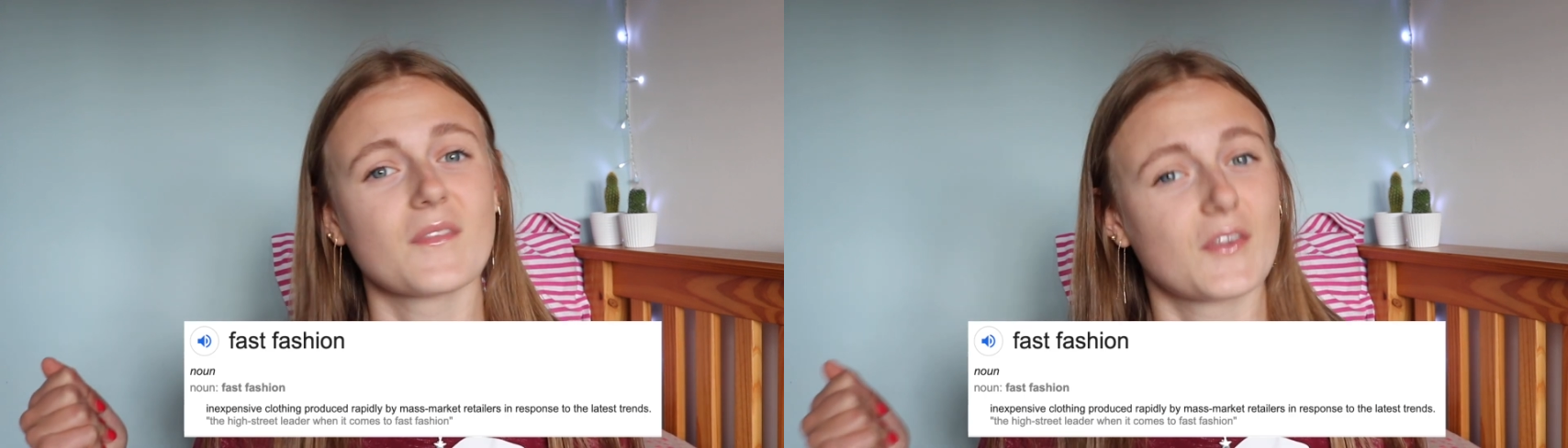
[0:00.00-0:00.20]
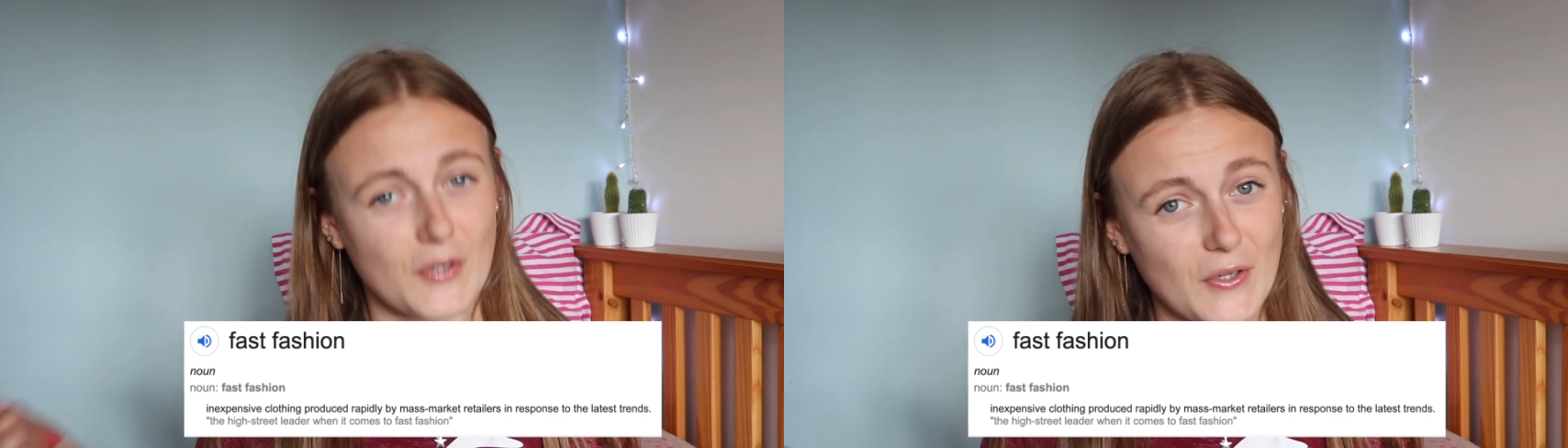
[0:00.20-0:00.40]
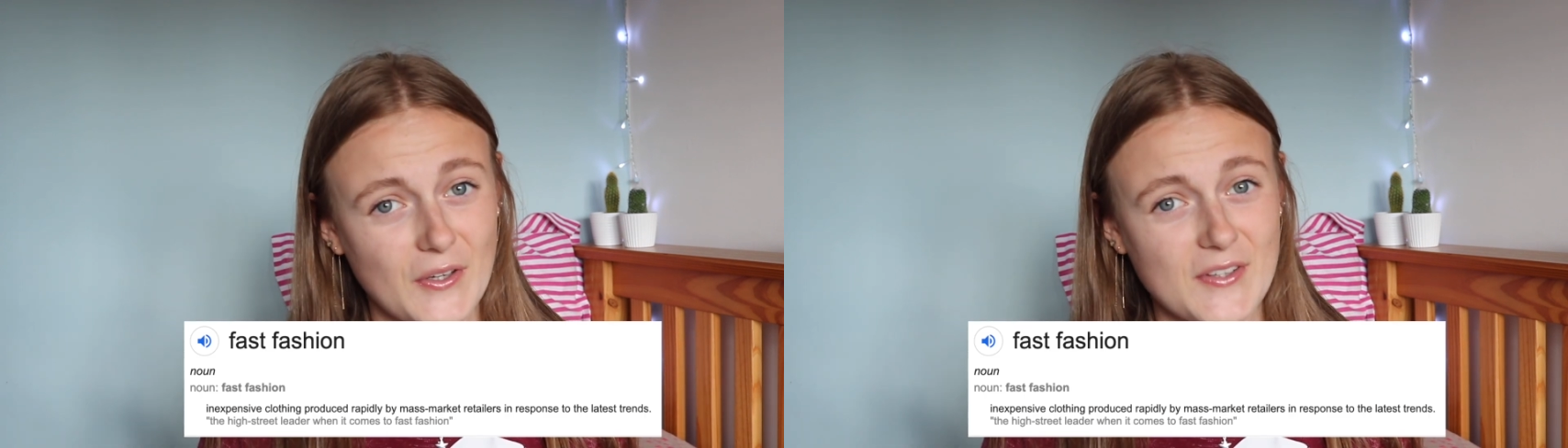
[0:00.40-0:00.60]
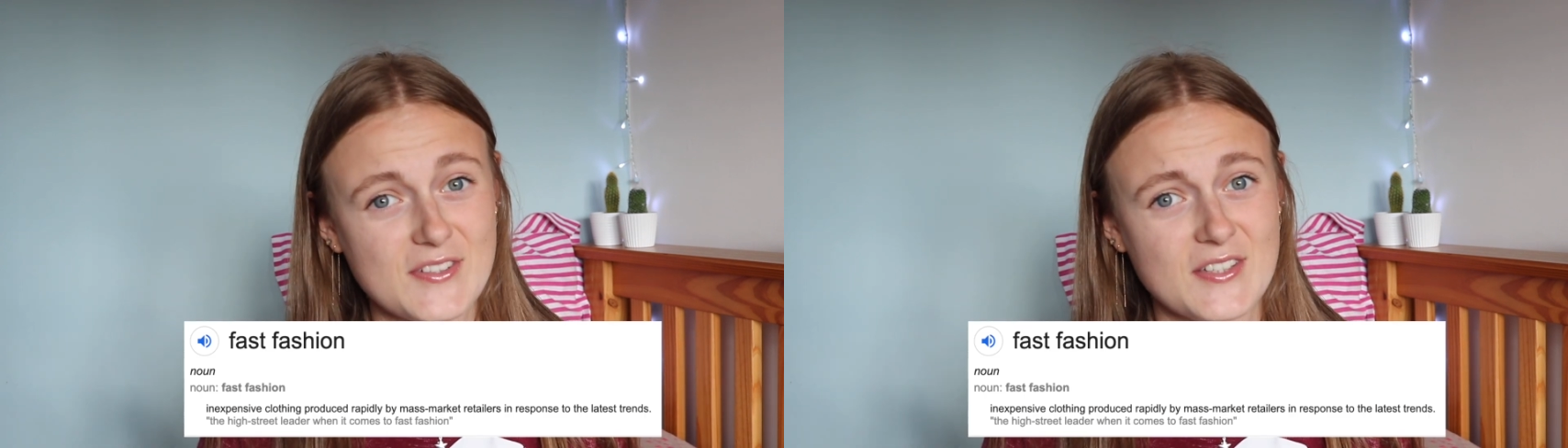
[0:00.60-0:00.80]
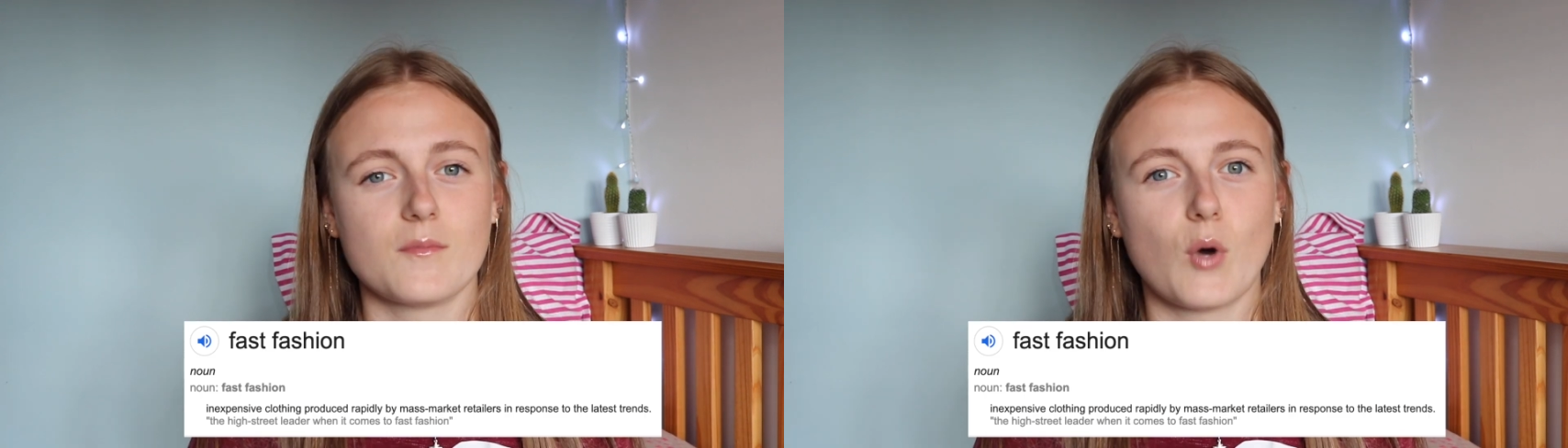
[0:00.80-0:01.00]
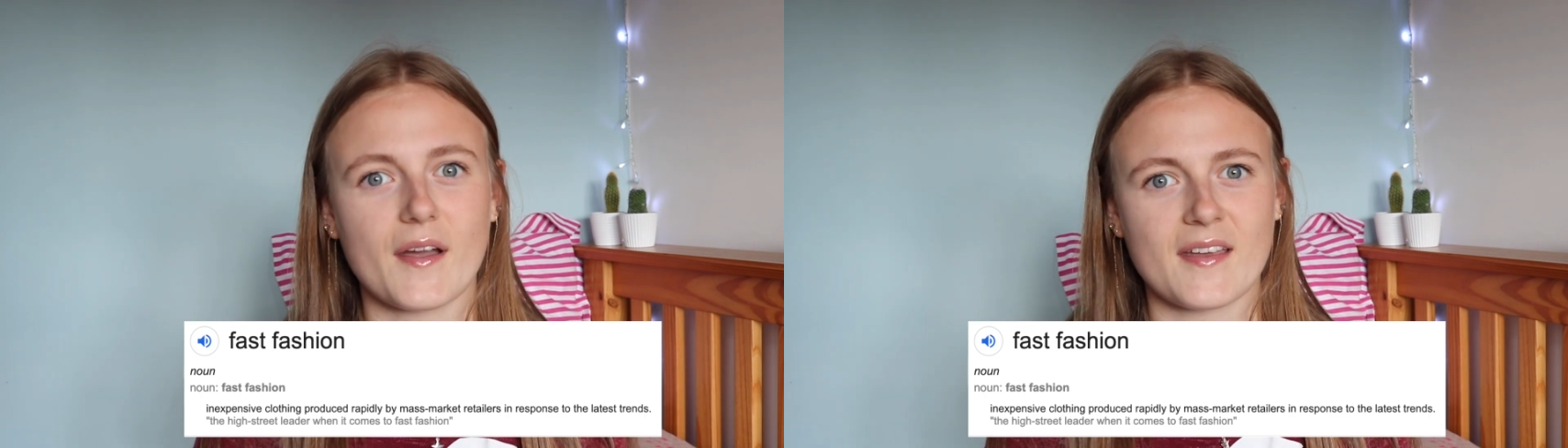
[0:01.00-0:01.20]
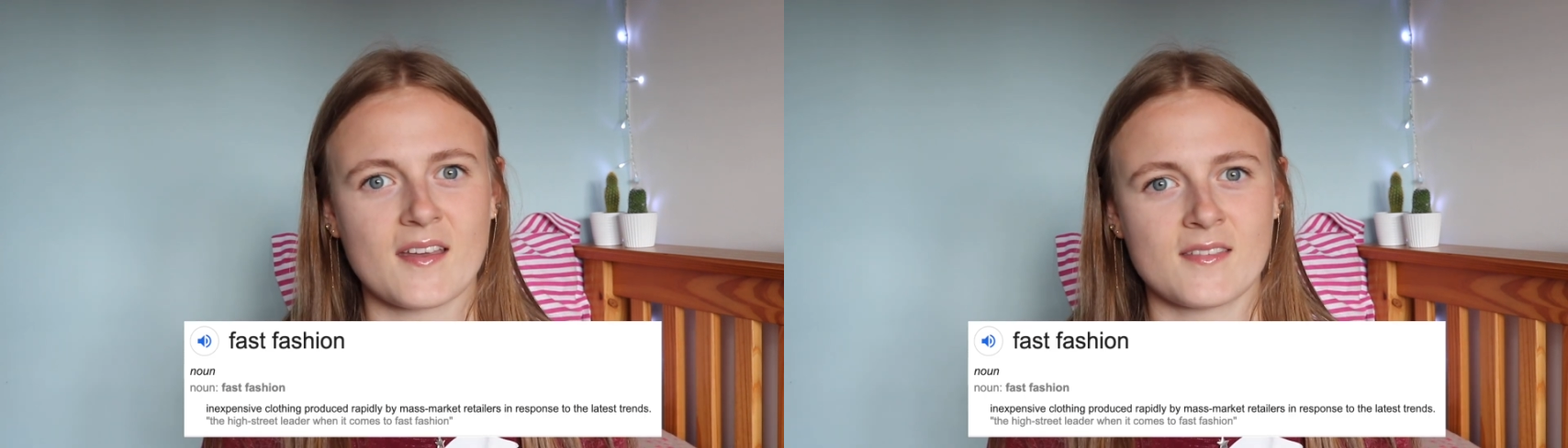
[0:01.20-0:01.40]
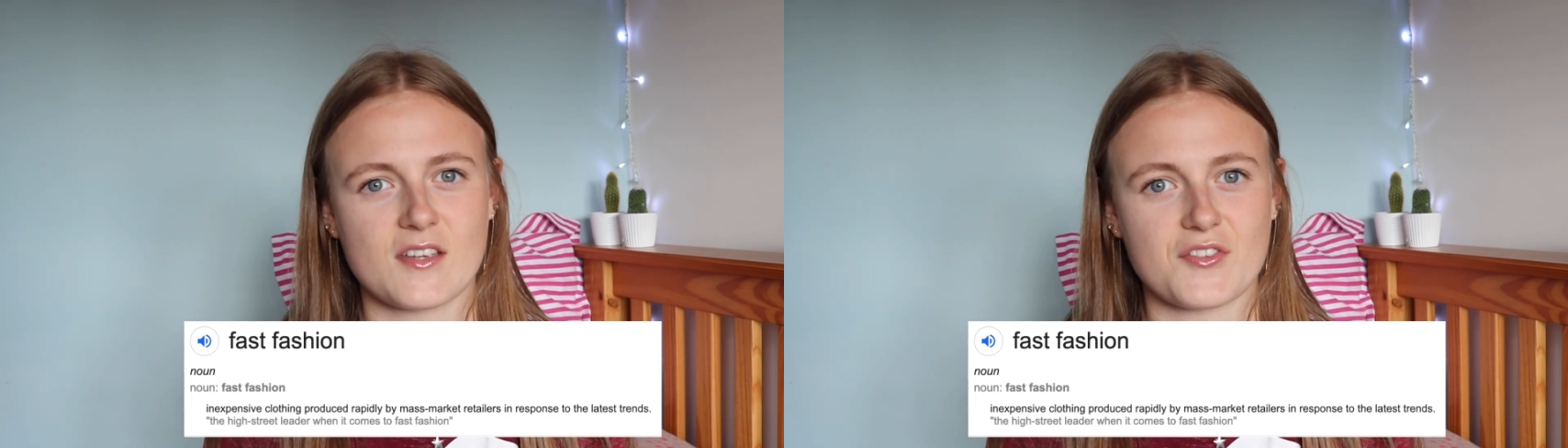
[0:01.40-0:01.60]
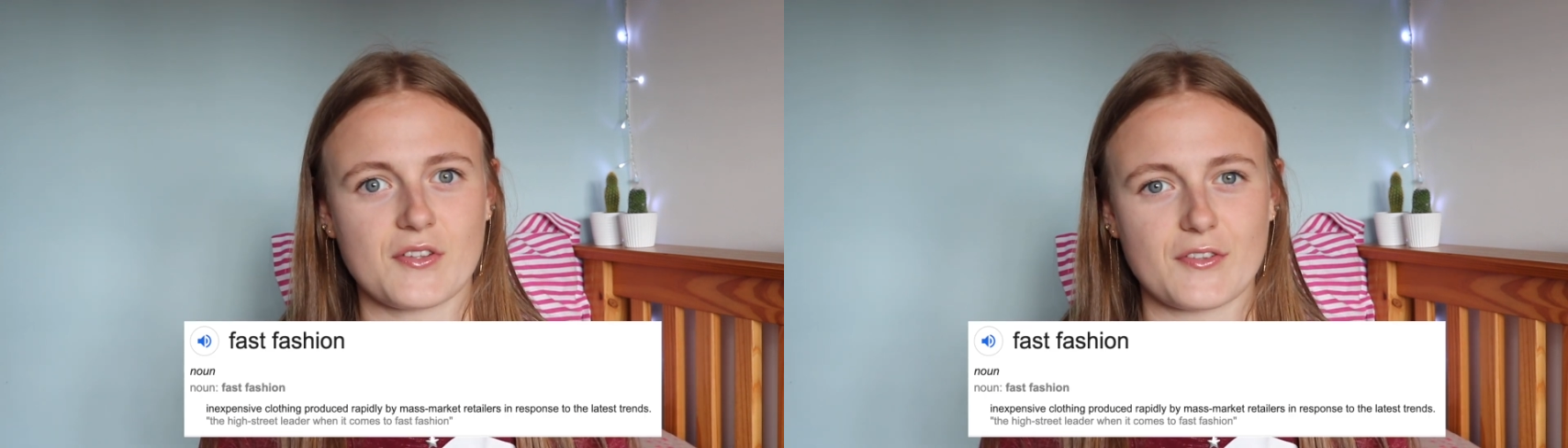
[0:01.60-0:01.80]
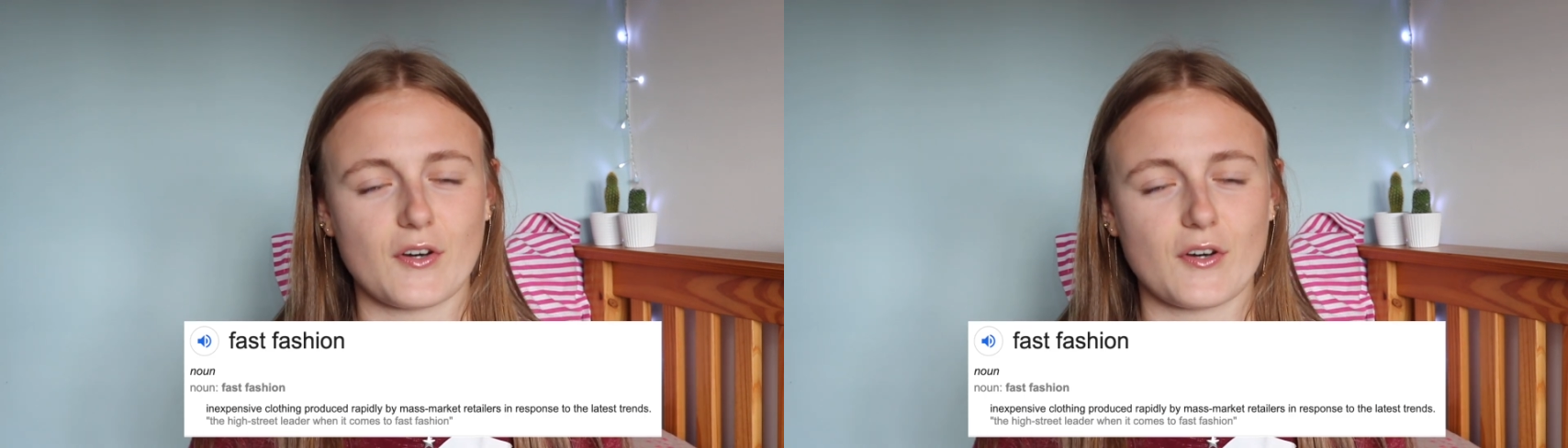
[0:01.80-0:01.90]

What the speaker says: good, working conditions